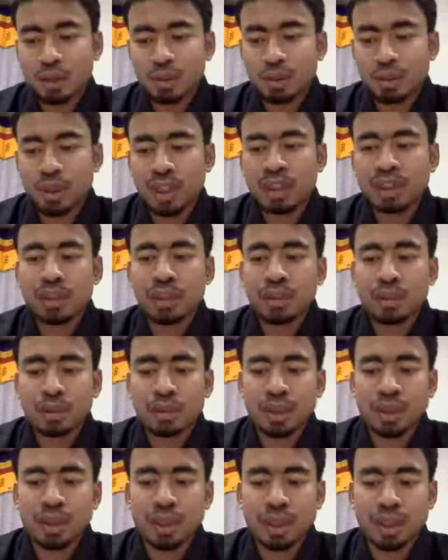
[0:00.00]
one
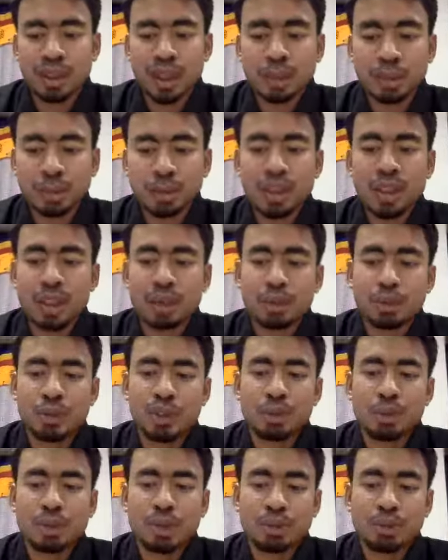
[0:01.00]
the companies
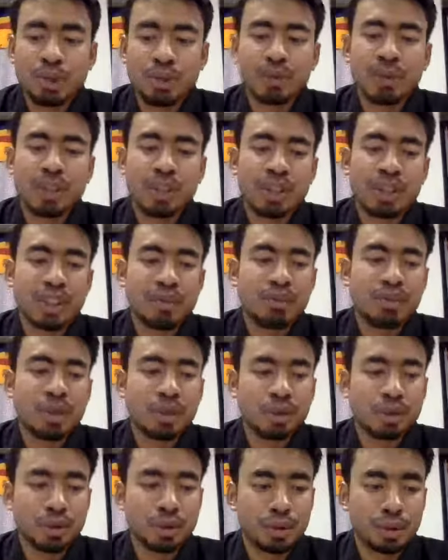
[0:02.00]
which were previously
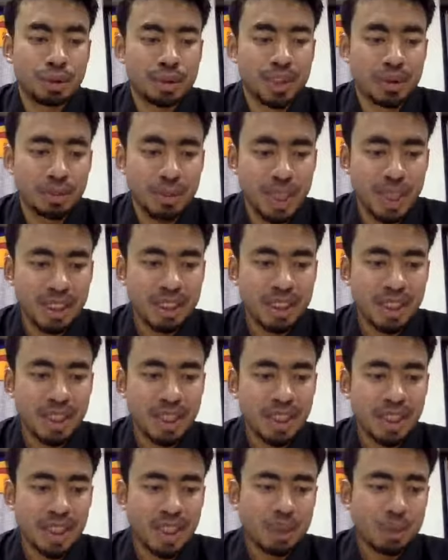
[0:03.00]
flown to space
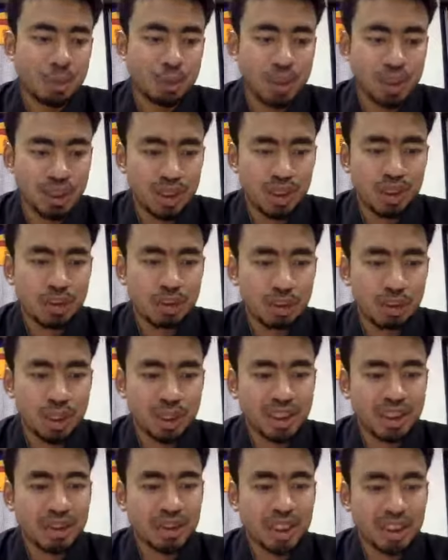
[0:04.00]
and which
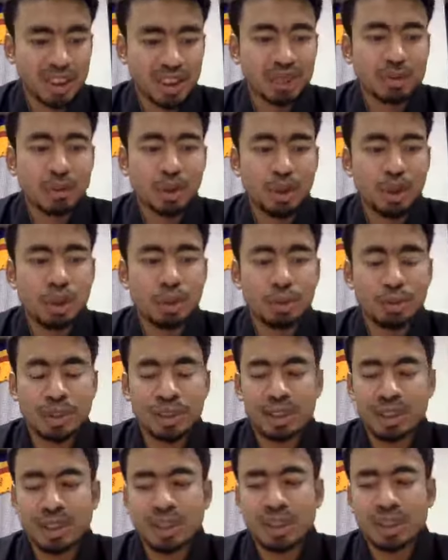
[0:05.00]
was successfully
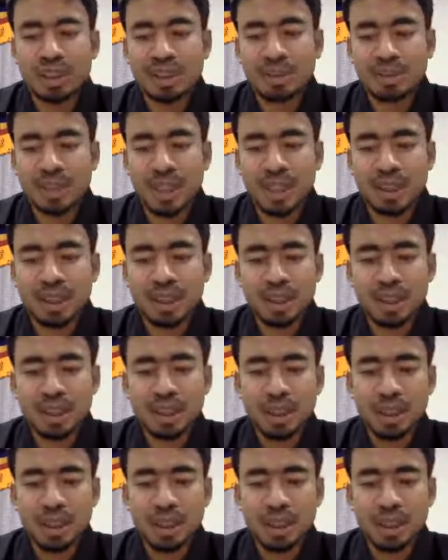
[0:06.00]
operated in space.